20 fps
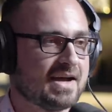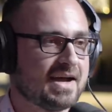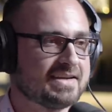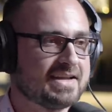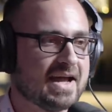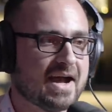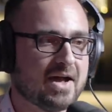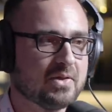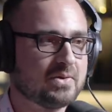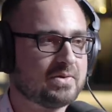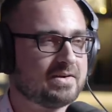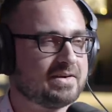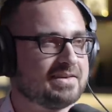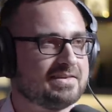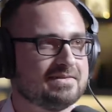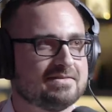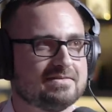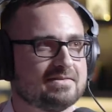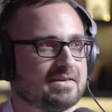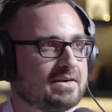I downloaded
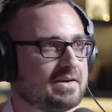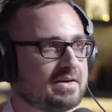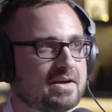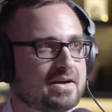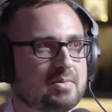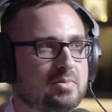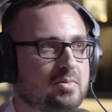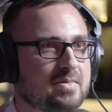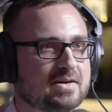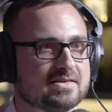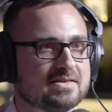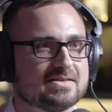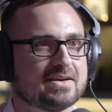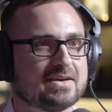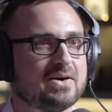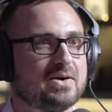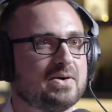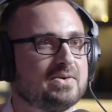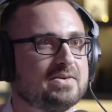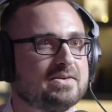it a couple months
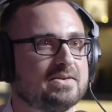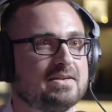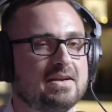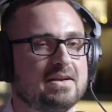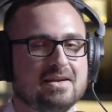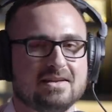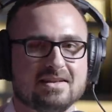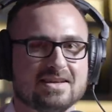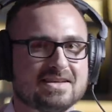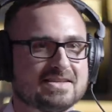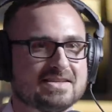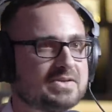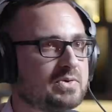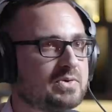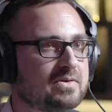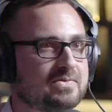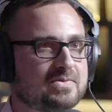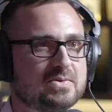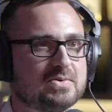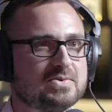ago and listened
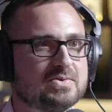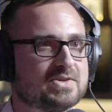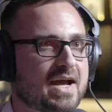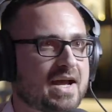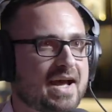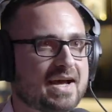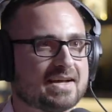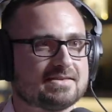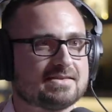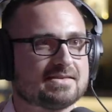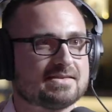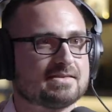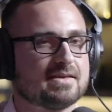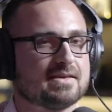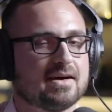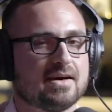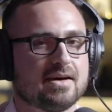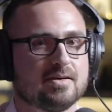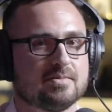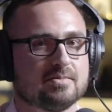to a few chats.
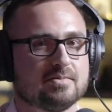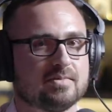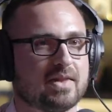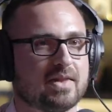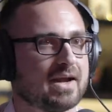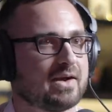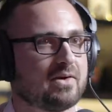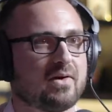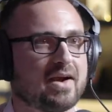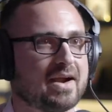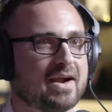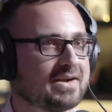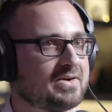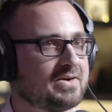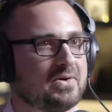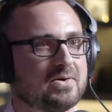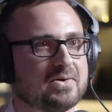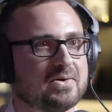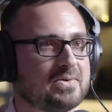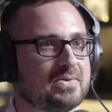Um, that Grant
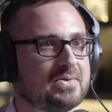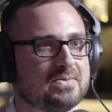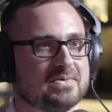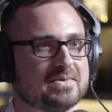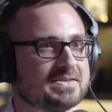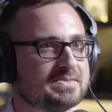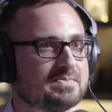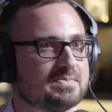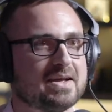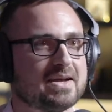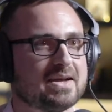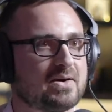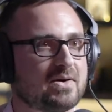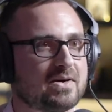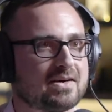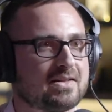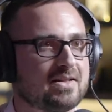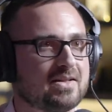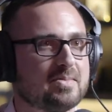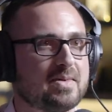Cardone is big
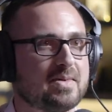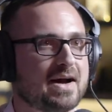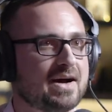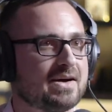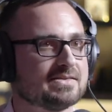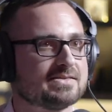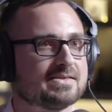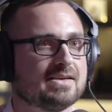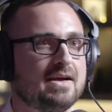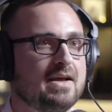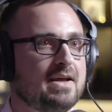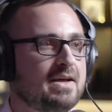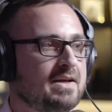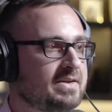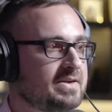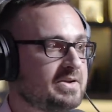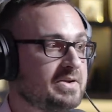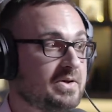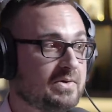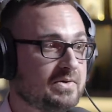on Clubhouse.
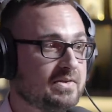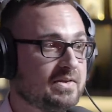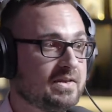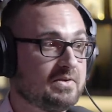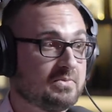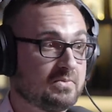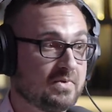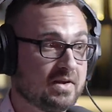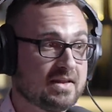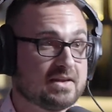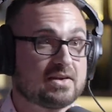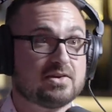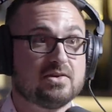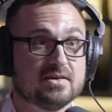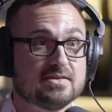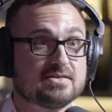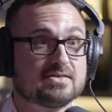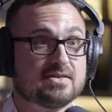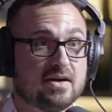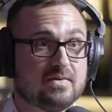You know, really
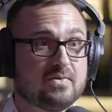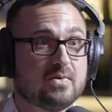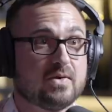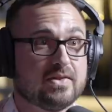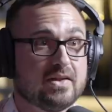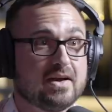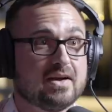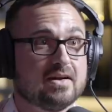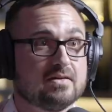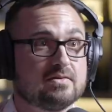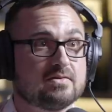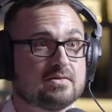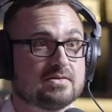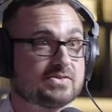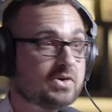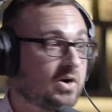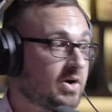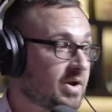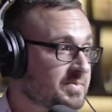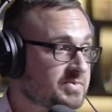good stuff on there.
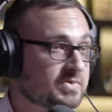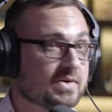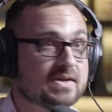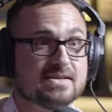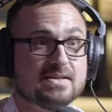Startups yeah.